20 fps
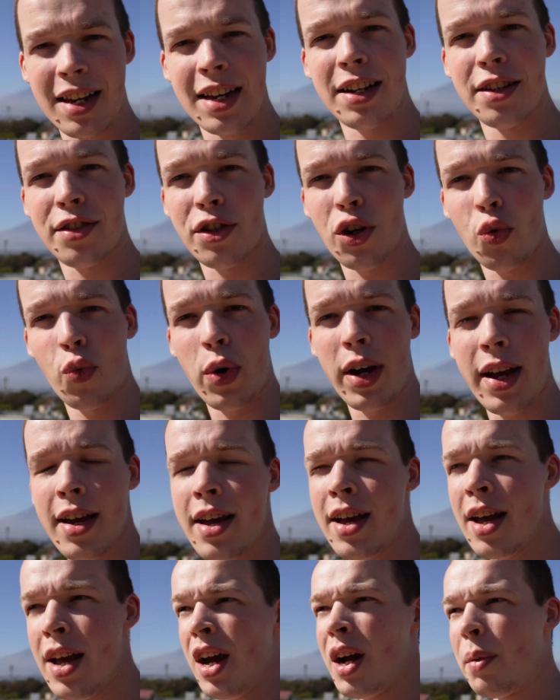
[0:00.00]
in its own way.
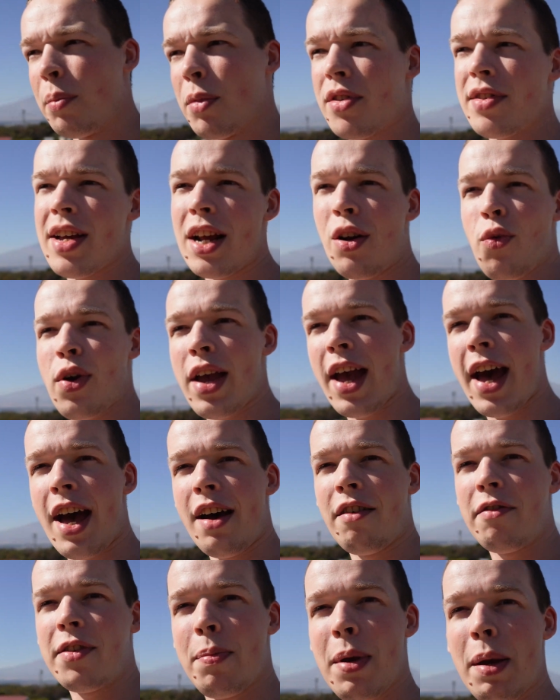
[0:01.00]
But then we
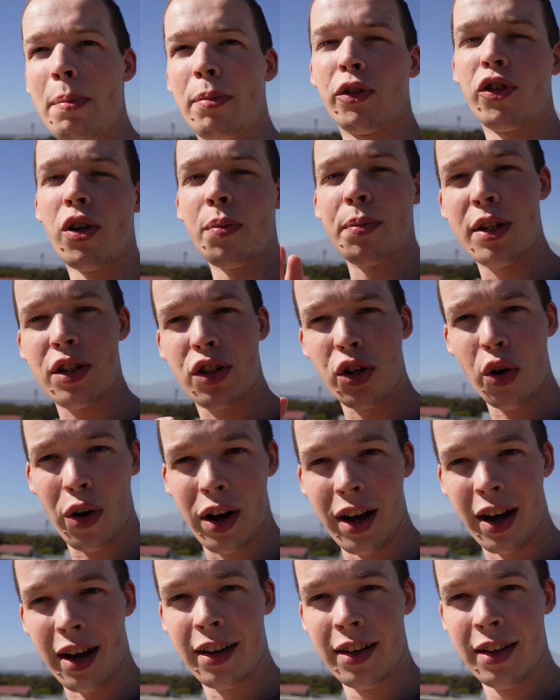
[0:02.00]
have the people from
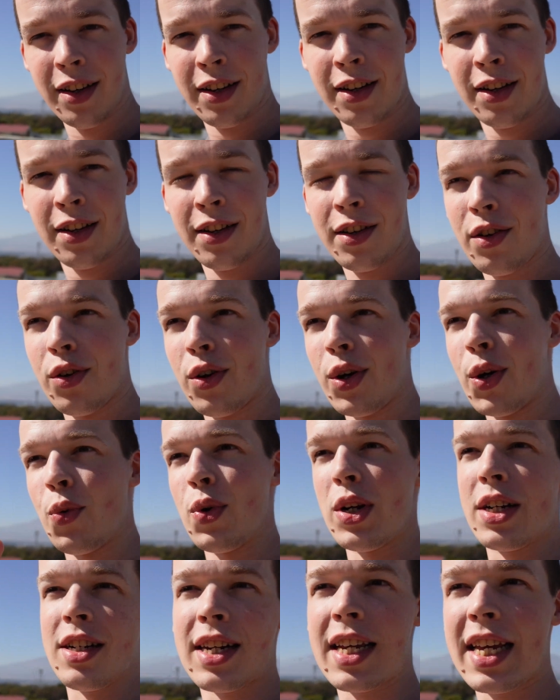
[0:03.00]
Shizuoka,
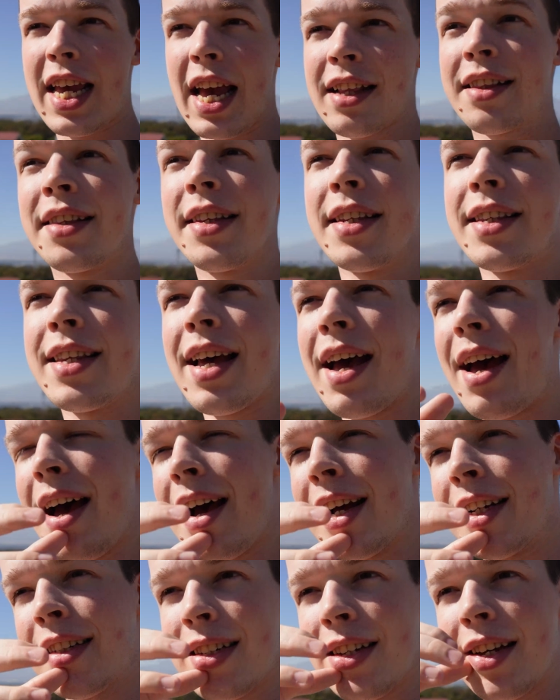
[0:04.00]
which get
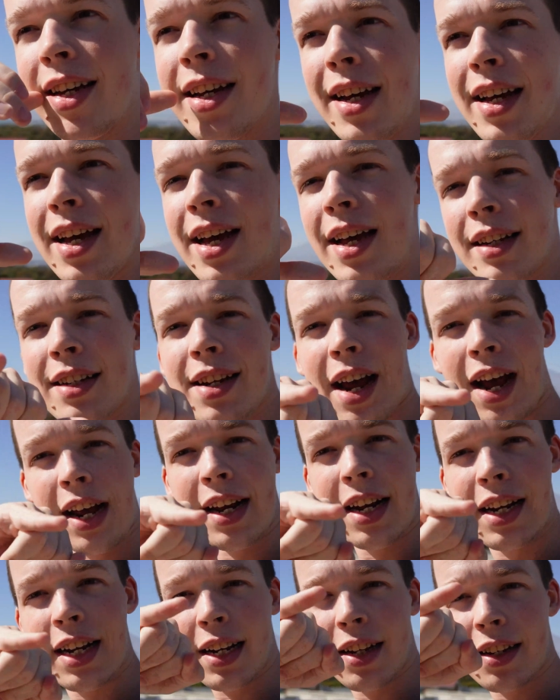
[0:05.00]
that
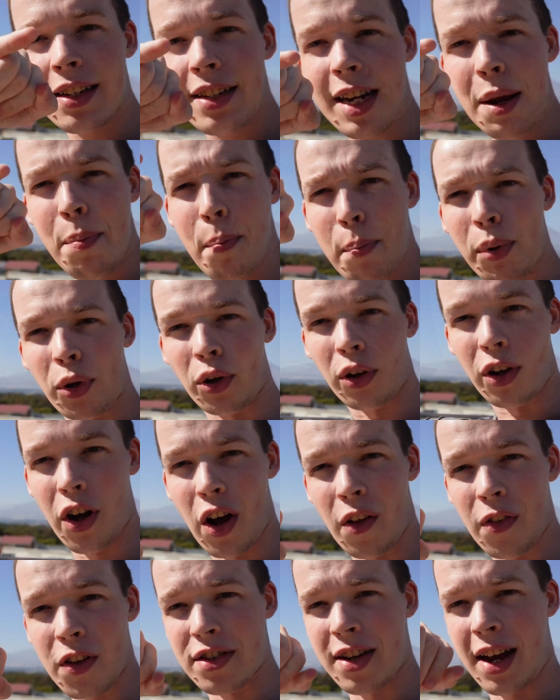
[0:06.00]
tiny little dimple
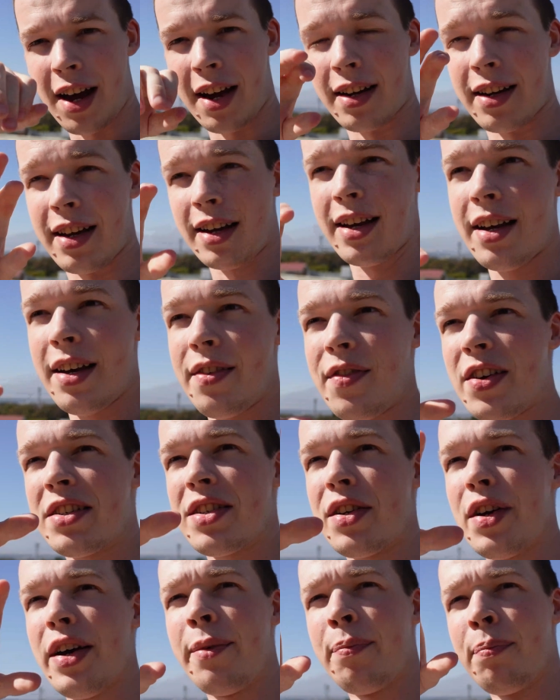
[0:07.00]
on the side. And there's
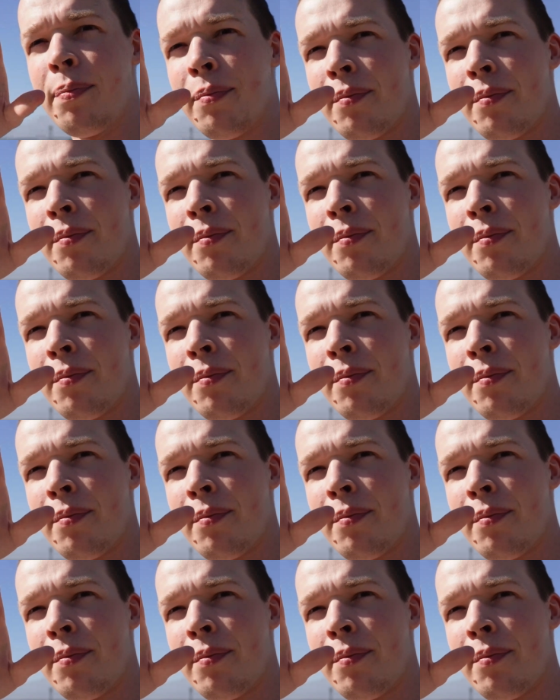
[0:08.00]
a